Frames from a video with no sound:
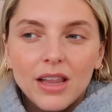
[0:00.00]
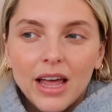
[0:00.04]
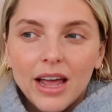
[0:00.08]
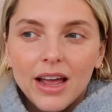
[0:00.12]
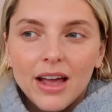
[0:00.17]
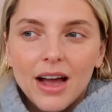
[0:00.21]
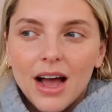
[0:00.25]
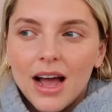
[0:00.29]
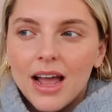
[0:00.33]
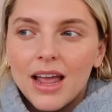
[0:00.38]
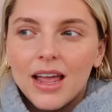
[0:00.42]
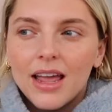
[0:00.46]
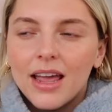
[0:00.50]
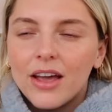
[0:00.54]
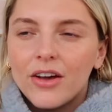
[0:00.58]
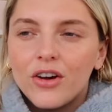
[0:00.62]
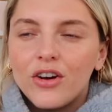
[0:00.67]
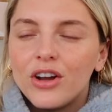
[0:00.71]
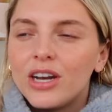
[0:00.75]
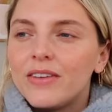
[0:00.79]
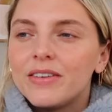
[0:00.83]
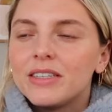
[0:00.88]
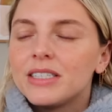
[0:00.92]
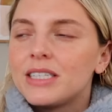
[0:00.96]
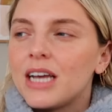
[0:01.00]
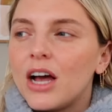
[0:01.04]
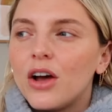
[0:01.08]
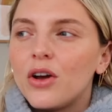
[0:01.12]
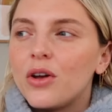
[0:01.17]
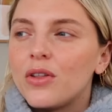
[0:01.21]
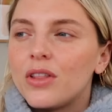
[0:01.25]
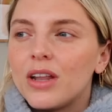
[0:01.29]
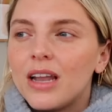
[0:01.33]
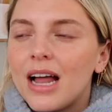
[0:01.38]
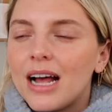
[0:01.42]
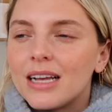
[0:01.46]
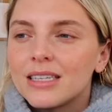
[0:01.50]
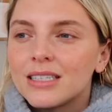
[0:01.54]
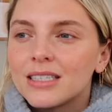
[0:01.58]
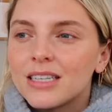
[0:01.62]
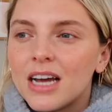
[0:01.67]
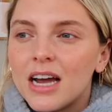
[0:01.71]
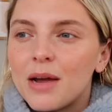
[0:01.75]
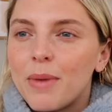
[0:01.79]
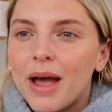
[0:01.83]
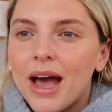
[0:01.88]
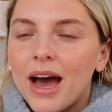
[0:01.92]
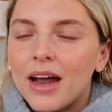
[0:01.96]
Like, I couldn't even tell you the last
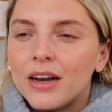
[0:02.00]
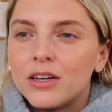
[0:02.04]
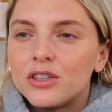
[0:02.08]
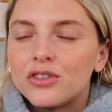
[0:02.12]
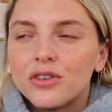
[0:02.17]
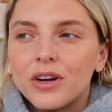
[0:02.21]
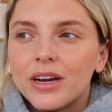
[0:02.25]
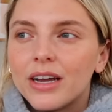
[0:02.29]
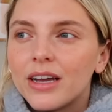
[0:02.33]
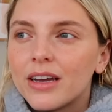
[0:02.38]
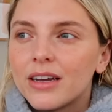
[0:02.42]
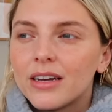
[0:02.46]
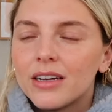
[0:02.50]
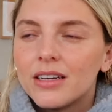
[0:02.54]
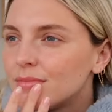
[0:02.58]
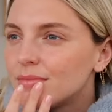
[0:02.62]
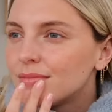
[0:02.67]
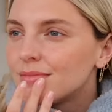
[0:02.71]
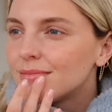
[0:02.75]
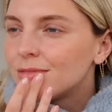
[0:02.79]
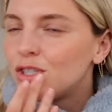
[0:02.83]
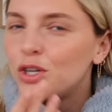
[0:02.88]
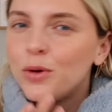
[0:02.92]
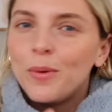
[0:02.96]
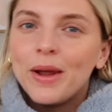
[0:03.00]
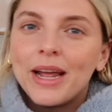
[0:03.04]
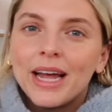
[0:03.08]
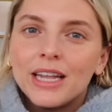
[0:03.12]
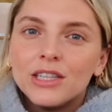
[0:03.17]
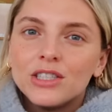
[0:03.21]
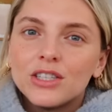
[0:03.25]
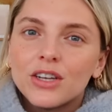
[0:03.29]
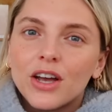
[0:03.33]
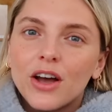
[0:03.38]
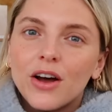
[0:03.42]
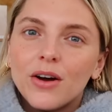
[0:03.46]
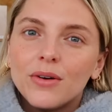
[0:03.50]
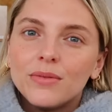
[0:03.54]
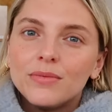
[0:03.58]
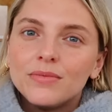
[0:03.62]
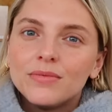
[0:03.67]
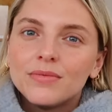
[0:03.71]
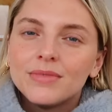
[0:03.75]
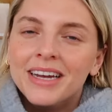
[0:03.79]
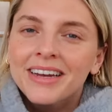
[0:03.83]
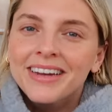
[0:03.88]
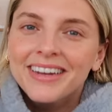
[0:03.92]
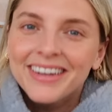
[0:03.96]
time I had a drink. 2 weekends ago.
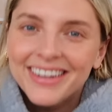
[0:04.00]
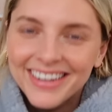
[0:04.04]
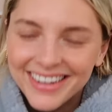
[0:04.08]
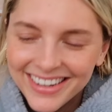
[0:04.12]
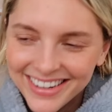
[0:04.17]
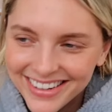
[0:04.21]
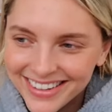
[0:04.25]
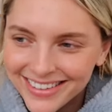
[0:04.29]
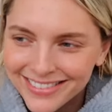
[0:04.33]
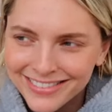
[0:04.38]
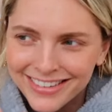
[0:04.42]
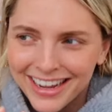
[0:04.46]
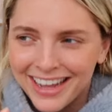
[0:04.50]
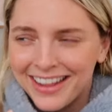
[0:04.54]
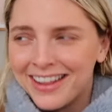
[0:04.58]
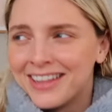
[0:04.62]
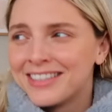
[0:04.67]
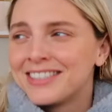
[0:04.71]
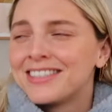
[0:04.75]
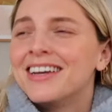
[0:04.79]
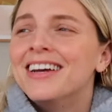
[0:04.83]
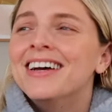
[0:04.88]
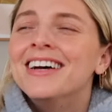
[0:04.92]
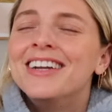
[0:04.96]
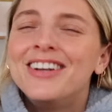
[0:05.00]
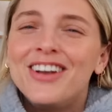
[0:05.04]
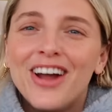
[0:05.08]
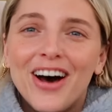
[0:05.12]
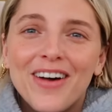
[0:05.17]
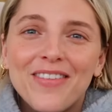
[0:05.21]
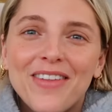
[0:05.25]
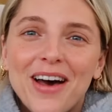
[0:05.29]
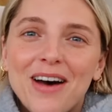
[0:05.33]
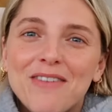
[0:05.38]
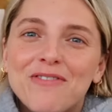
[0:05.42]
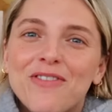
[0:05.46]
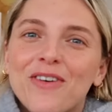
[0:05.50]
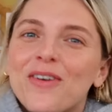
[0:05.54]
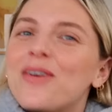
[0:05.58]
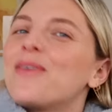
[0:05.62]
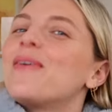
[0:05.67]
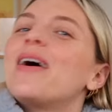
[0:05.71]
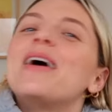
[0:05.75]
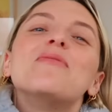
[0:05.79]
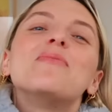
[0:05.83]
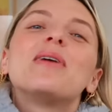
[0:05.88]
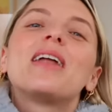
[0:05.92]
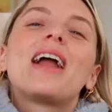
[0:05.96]
Okay, that's not that far
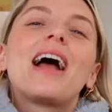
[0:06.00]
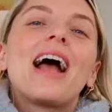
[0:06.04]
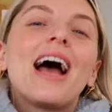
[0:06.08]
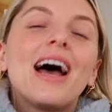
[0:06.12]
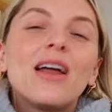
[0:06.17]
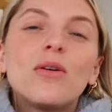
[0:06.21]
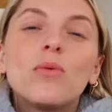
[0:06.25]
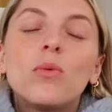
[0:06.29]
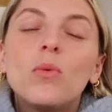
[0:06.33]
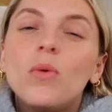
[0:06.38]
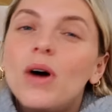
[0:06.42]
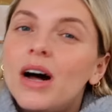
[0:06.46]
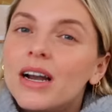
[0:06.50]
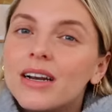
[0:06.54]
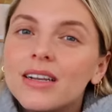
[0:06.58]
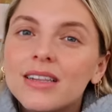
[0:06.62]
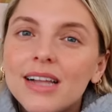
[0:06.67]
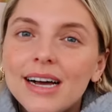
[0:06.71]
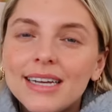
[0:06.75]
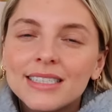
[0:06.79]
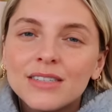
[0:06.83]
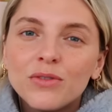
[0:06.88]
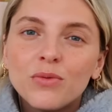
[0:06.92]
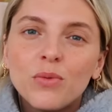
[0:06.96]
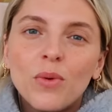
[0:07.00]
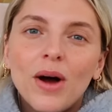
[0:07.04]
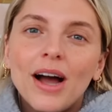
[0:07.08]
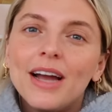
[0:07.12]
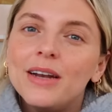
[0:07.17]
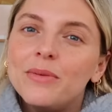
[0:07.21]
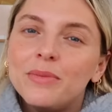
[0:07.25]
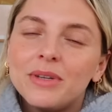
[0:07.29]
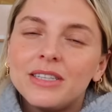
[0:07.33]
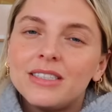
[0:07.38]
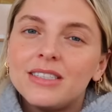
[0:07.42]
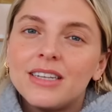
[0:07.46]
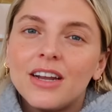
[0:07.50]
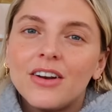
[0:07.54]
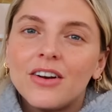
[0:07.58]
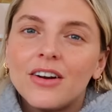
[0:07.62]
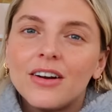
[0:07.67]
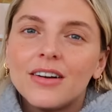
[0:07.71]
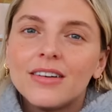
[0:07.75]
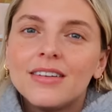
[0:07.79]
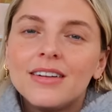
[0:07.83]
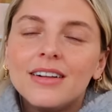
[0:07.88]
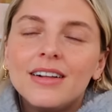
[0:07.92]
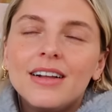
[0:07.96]
away. But I had one glass of wine with
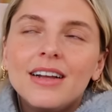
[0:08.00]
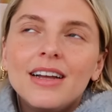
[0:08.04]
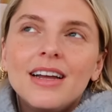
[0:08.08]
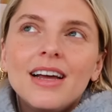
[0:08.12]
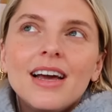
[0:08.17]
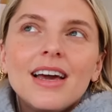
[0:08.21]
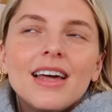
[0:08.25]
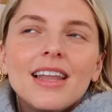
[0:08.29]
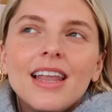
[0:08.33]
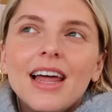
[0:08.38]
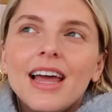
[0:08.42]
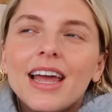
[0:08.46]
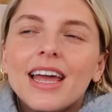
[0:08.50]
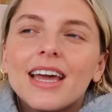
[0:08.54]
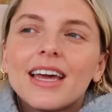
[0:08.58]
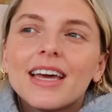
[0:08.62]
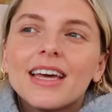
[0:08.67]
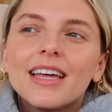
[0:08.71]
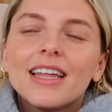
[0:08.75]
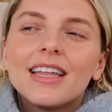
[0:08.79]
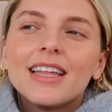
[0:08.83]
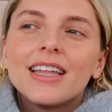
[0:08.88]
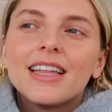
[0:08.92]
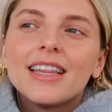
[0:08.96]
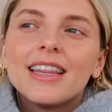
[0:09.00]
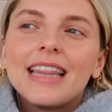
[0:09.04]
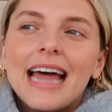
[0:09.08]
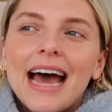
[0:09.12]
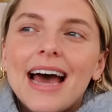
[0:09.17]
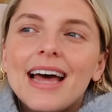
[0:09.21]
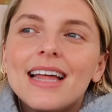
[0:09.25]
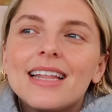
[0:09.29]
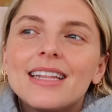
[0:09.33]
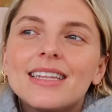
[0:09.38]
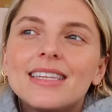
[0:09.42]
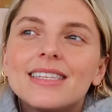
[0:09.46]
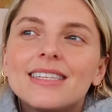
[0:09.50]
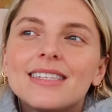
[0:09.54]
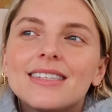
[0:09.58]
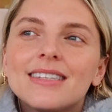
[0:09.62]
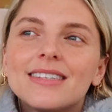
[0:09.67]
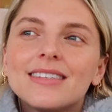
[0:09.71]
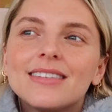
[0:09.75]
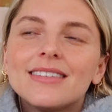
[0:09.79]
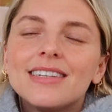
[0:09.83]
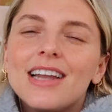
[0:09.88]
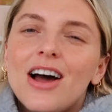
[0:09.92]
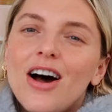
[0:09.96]
dinner. Like,
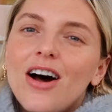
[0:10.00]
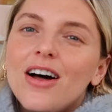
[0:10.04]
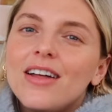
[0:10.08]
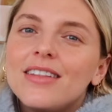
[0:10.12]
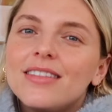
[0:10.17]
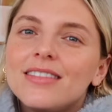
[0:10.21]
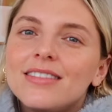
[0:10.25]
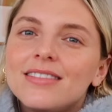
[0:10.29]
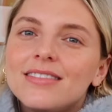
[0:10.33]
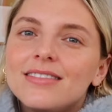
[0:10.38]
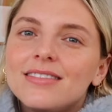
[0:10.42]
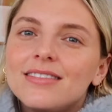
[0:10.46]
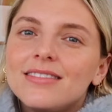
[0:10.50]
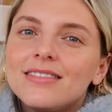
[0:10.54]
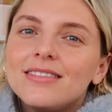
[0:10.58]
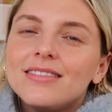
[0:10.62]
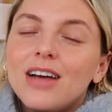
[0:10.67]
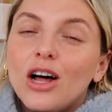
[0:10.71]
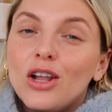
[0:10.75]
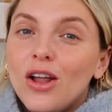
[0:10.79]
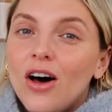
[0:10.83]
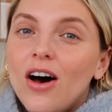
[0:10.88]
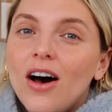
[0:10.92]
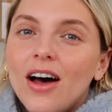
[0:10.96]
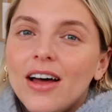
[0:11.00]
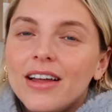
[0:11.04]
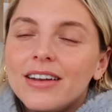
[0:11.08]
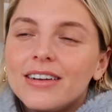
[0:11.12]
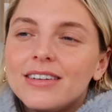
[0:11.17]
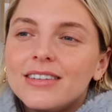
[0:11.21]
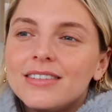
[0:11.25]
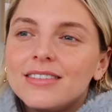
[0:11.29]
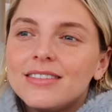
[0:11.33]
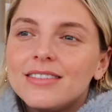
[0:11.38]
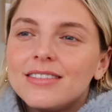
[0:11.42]
that's not a lot.